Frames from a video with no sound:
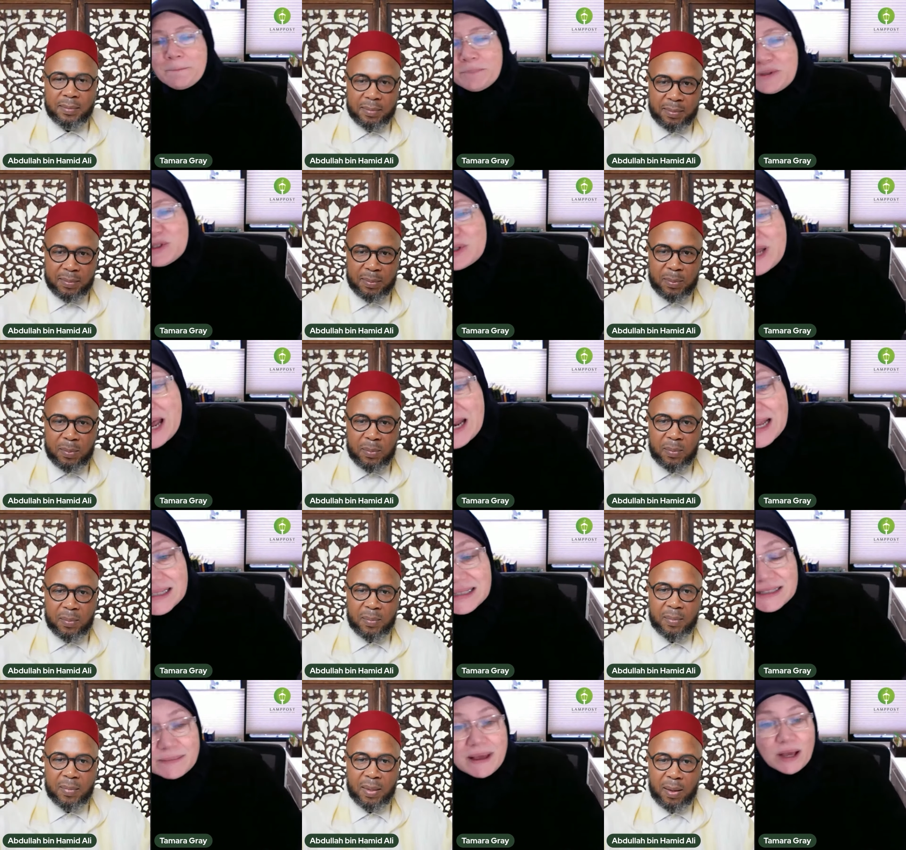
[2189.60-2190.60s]
Speaker 1: So Nana
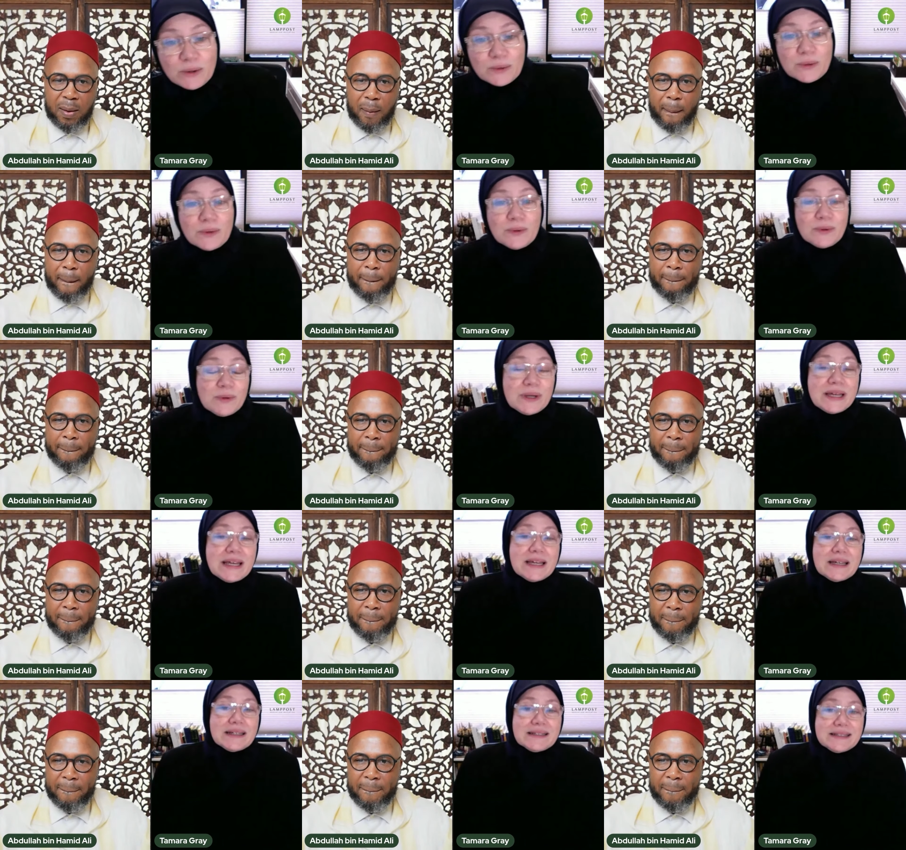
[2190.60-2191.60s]
Asma'u
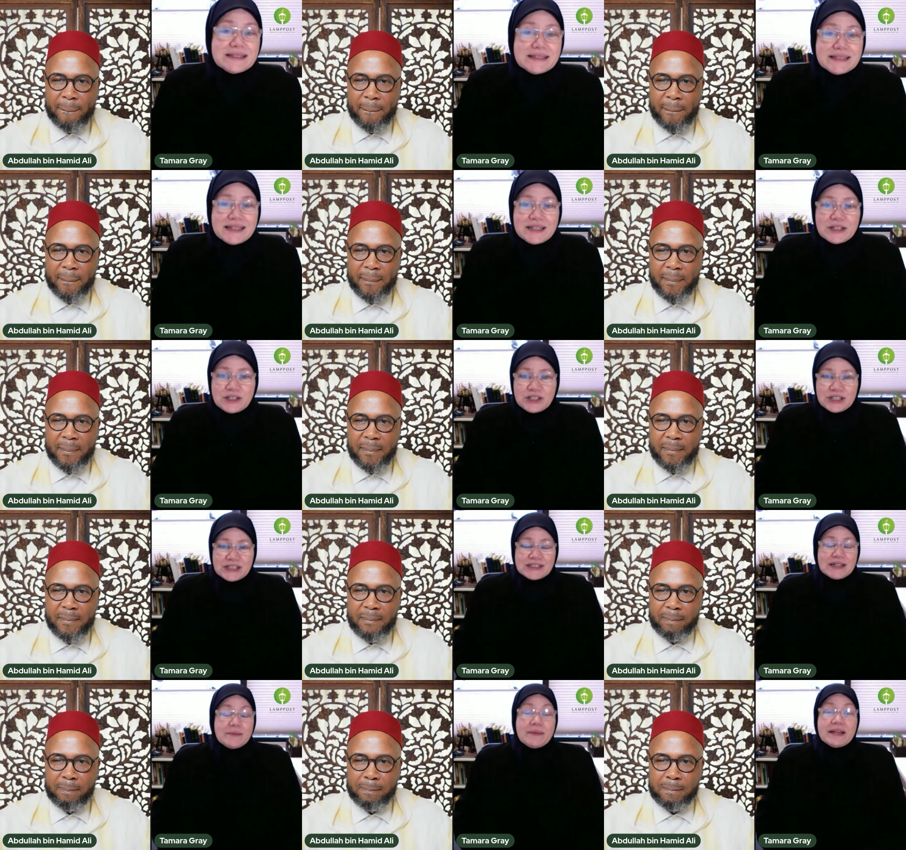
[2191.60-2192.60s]
is she's an
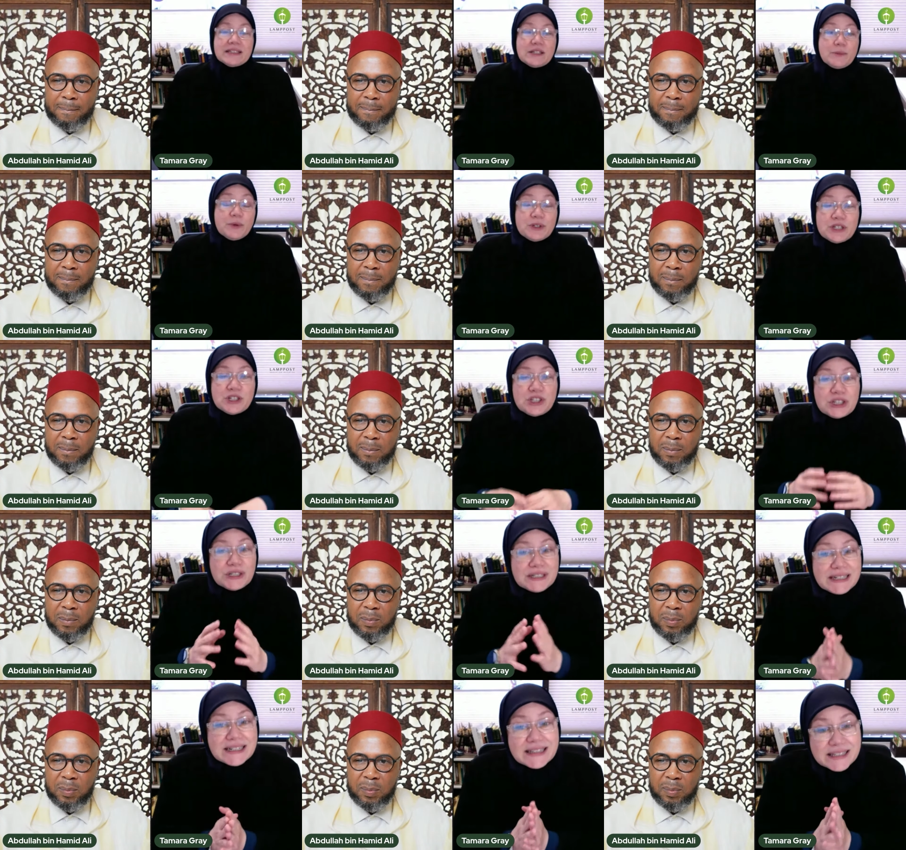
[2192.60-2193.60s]
amazing person. She
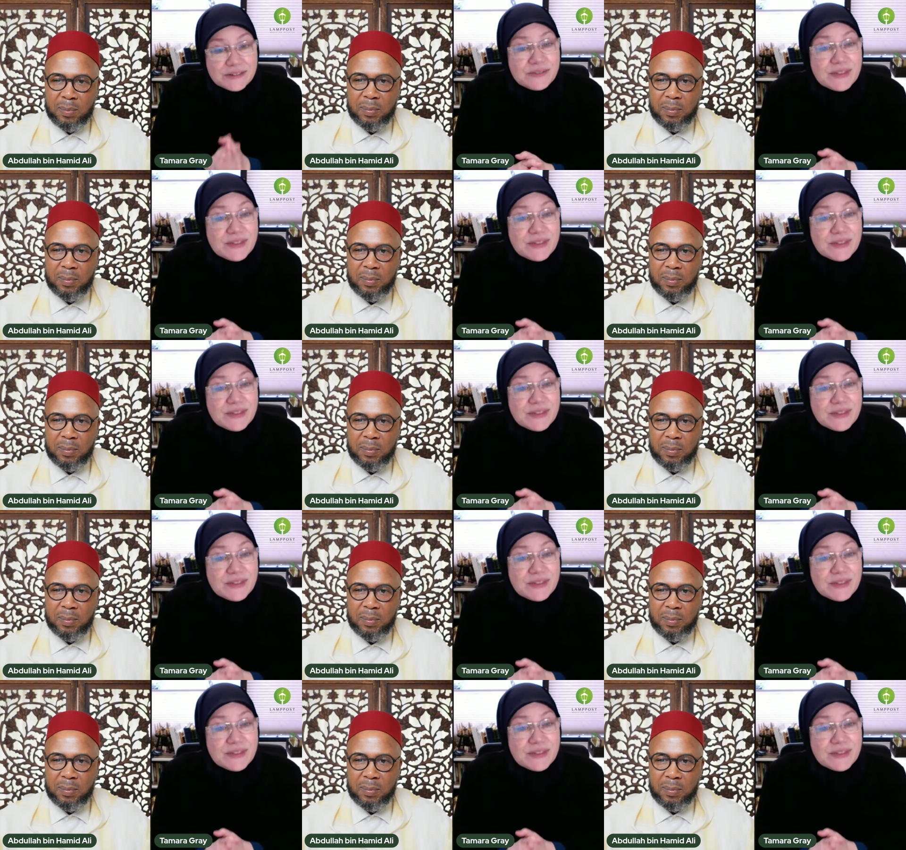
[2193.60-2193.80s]
didn't live